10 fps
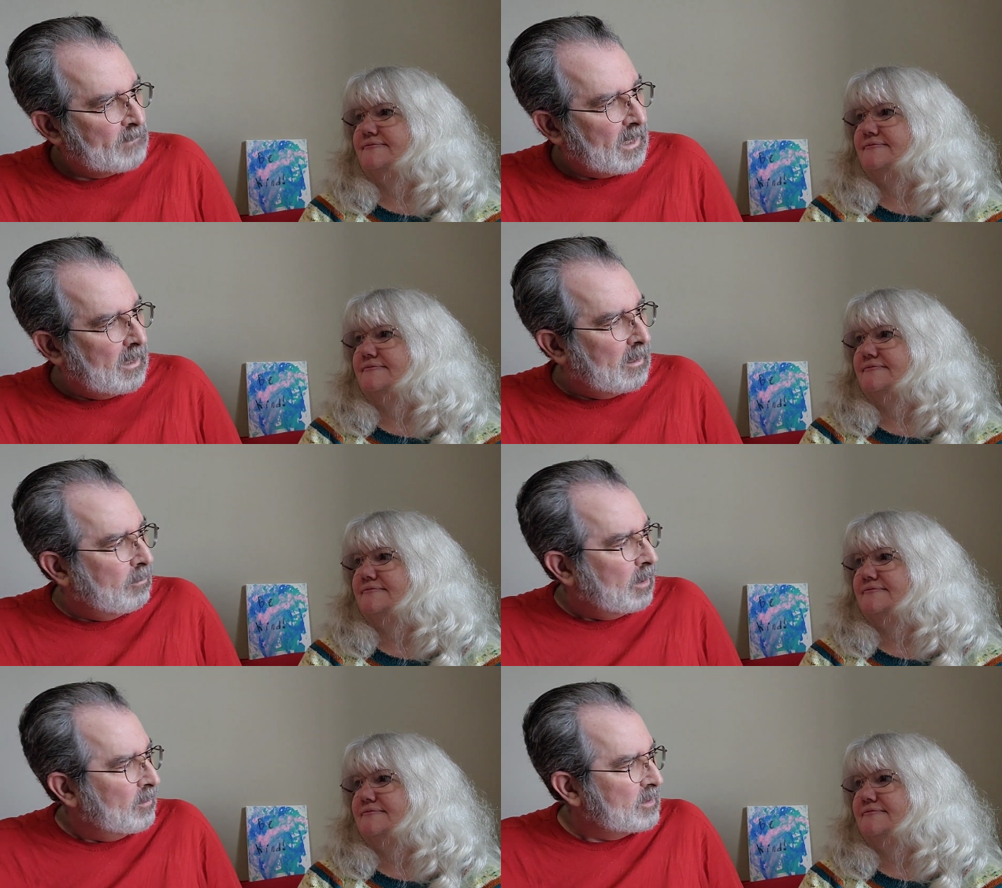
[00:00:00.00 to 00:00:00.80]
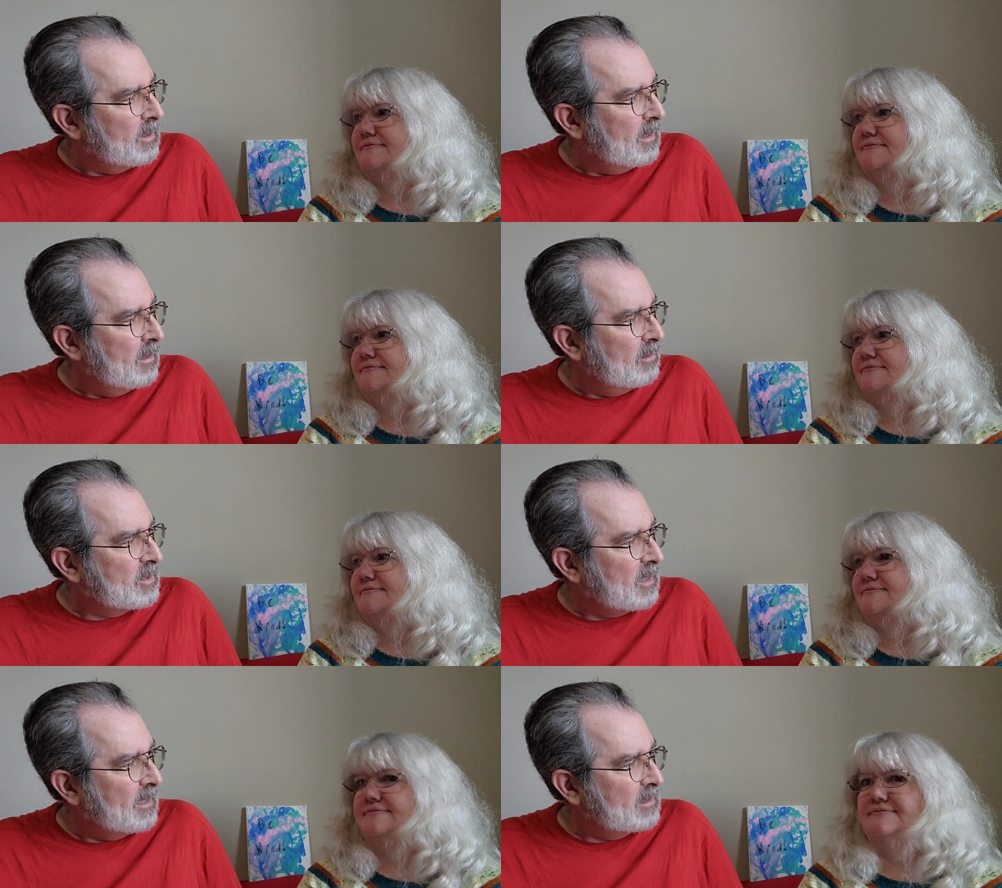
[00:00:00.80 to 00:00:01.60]
Speaker 1: oh, what was the
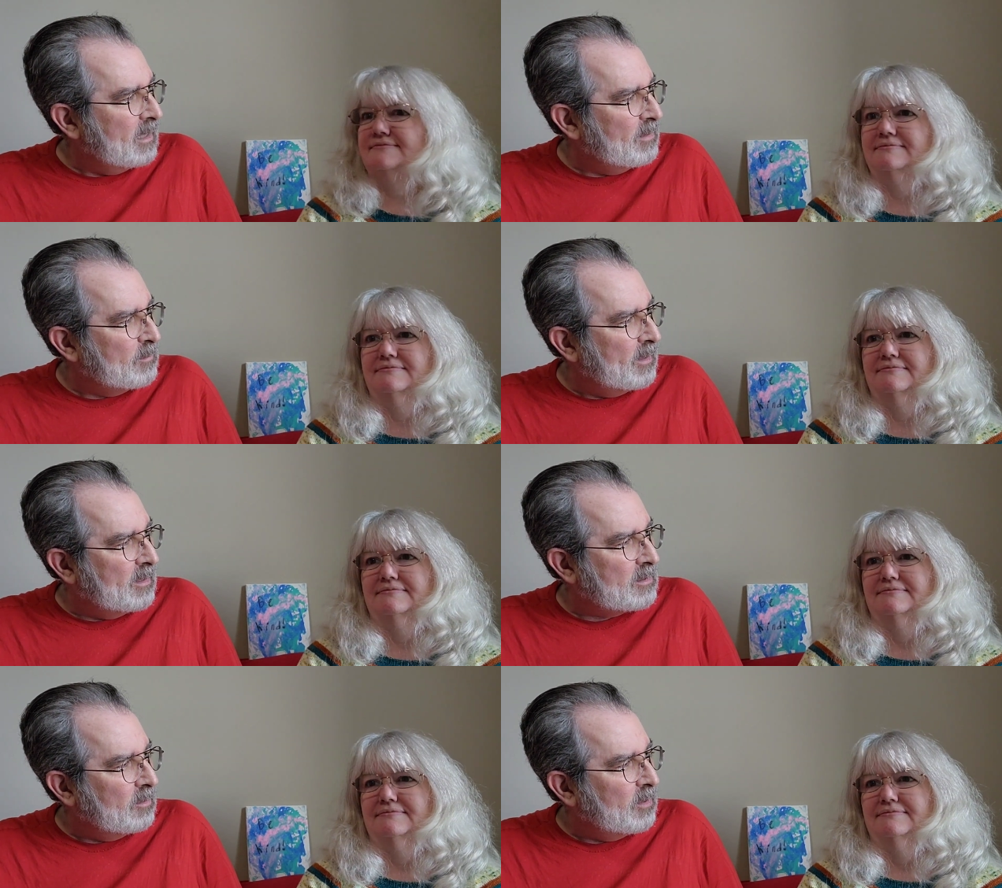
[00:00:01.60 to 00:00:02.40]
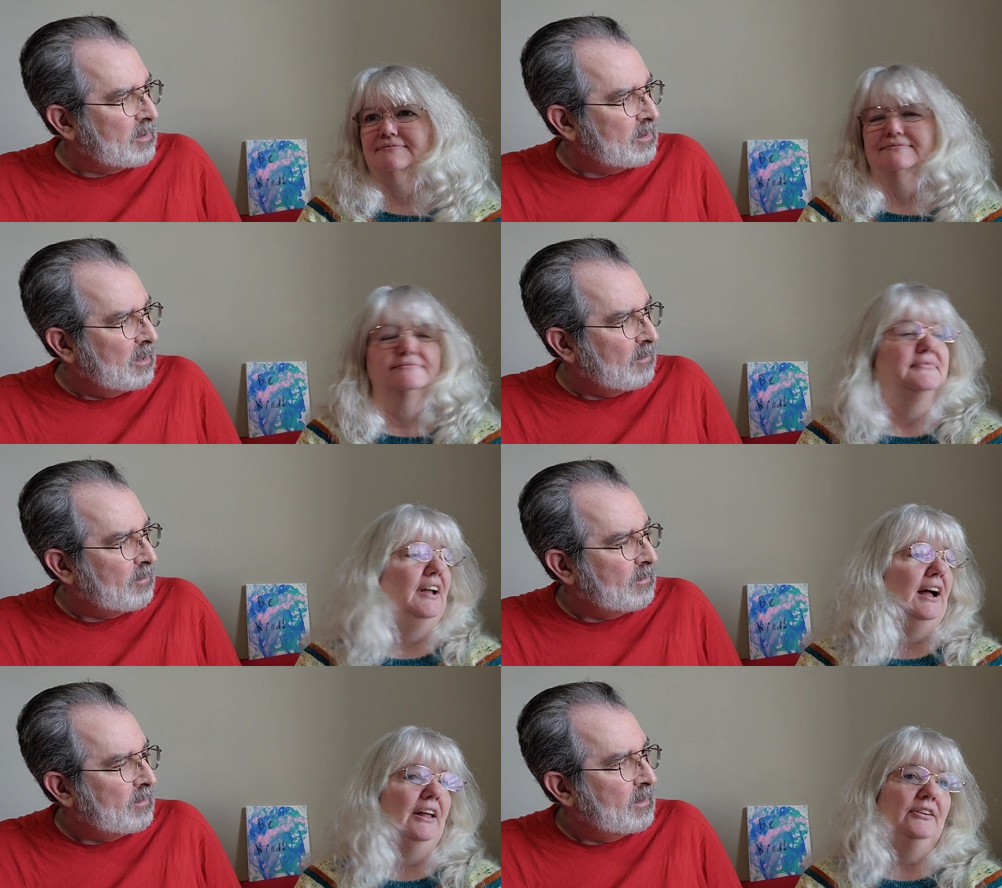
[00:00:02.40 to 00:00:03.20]
English guy's name? He's been in so much
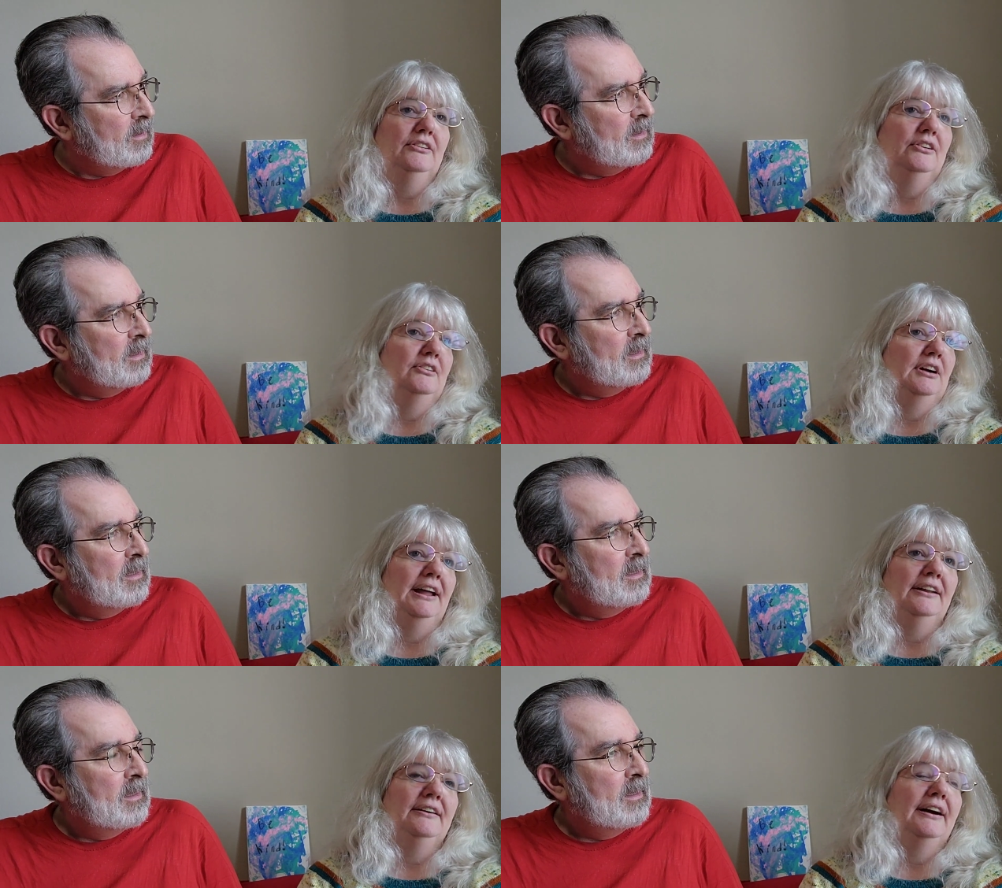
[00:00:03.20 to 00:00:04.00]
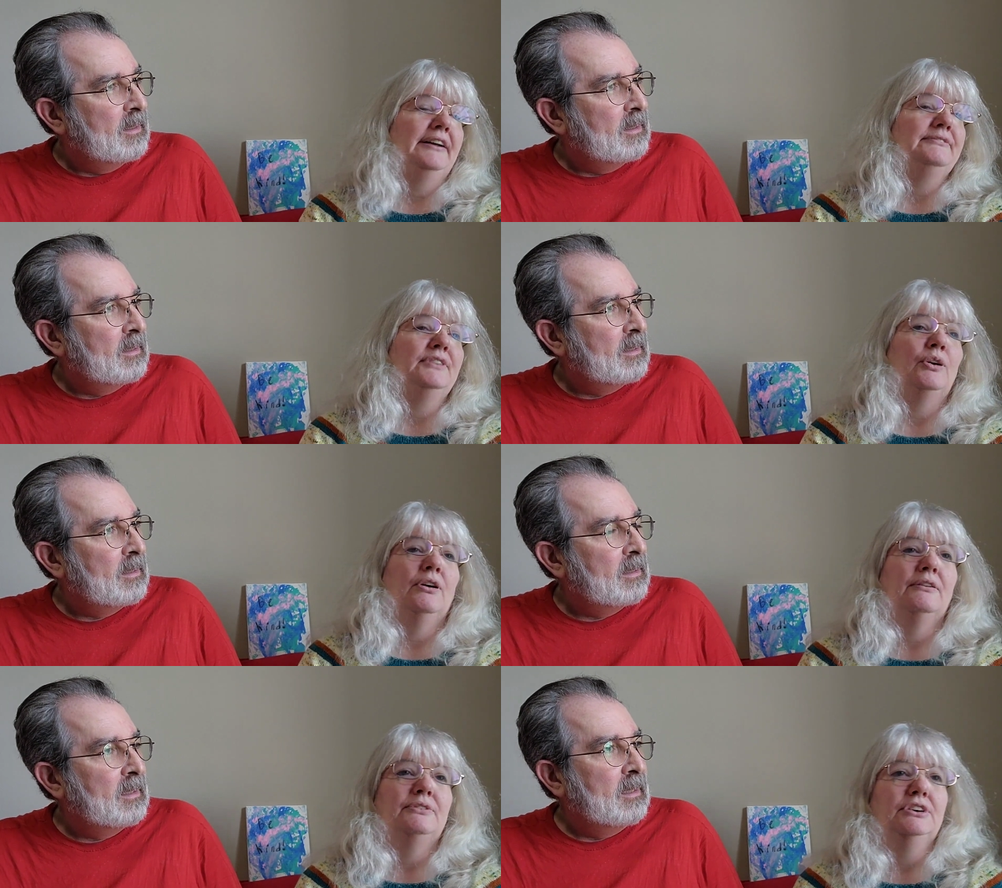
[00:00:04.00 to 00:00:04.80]
stuff.
Speaker 2: I don't know. I, I'm
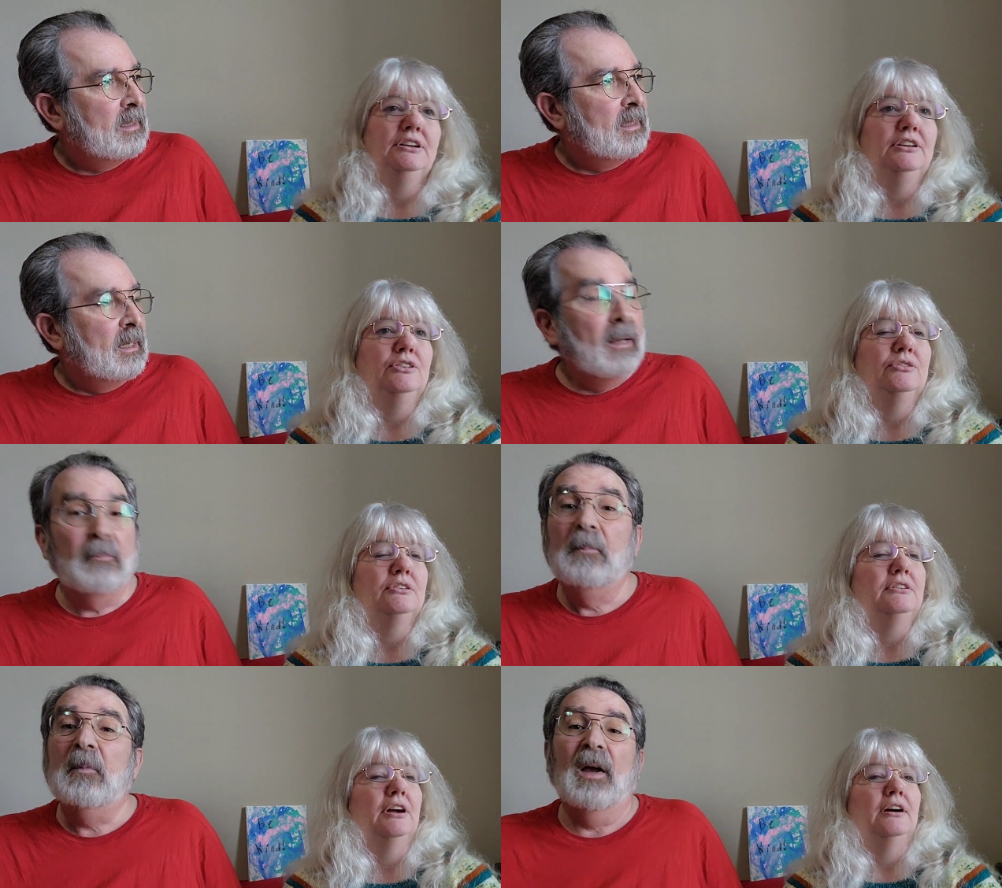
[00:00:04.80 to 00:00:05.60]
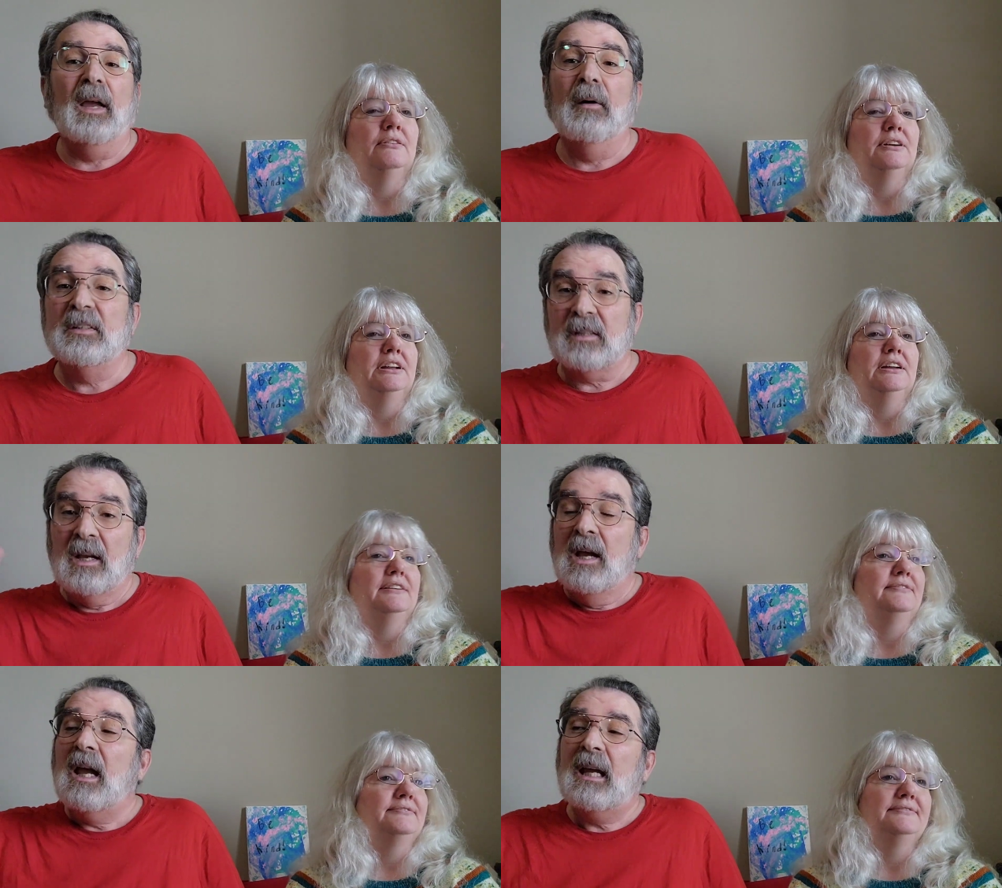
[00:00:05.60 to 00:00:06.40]
horrible. You do not. Uh, it was.
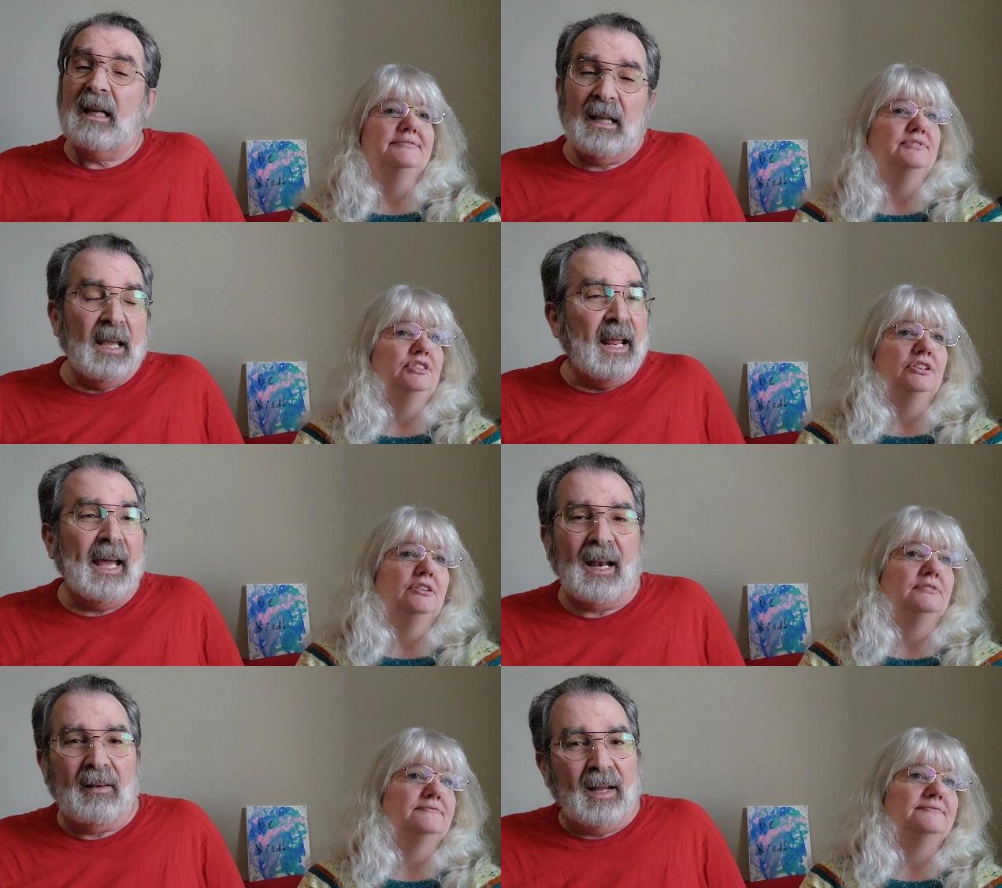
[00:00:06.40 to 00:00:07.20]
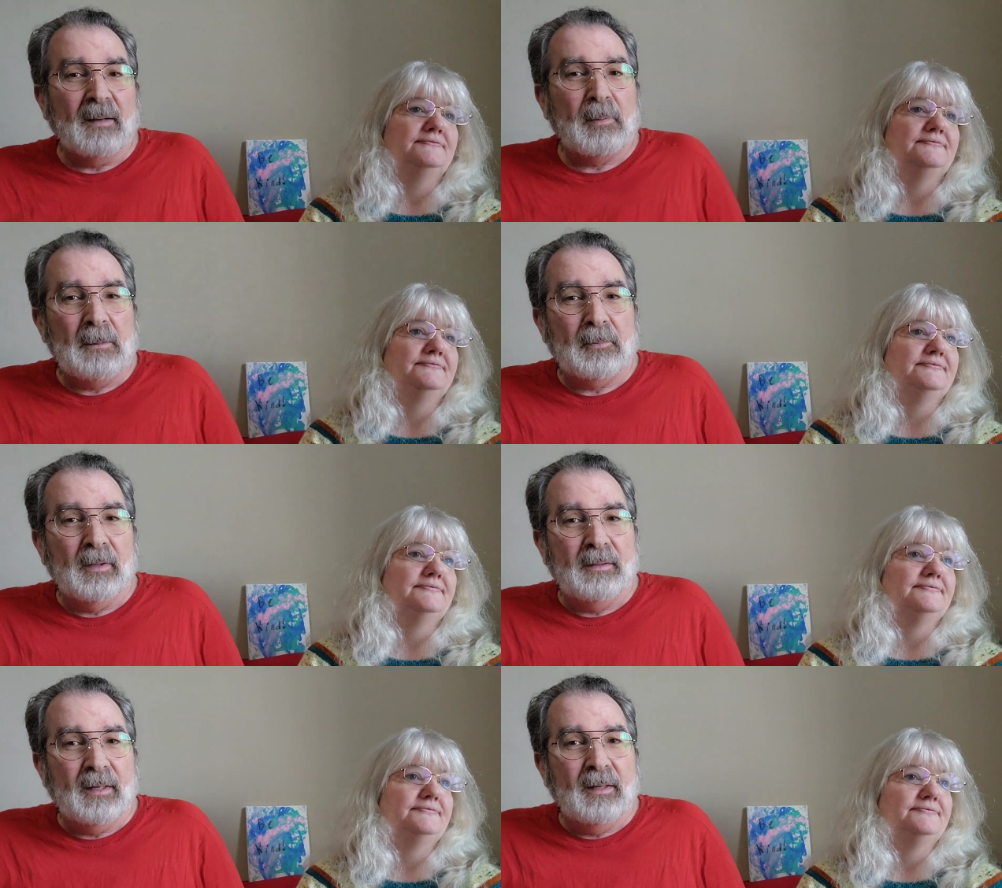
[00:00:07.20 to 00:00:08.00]
To...
Speaker 1: It had a lot of people
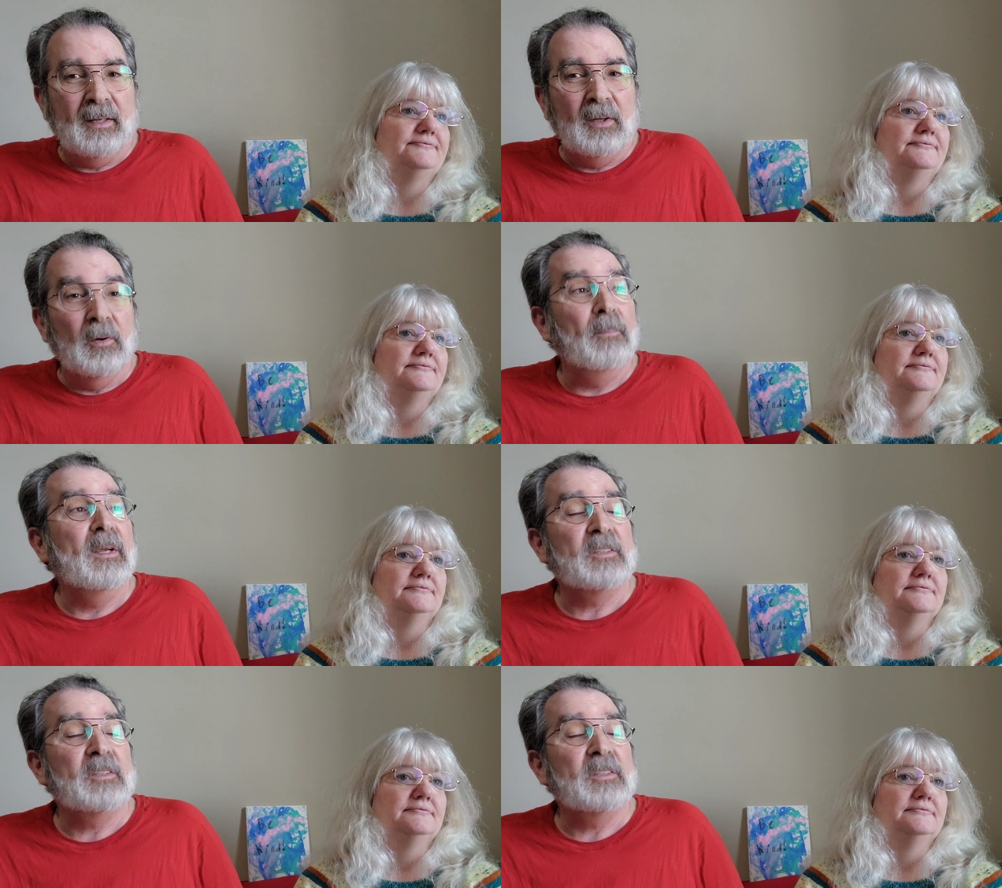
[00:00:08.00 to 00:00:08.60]
in there that you will be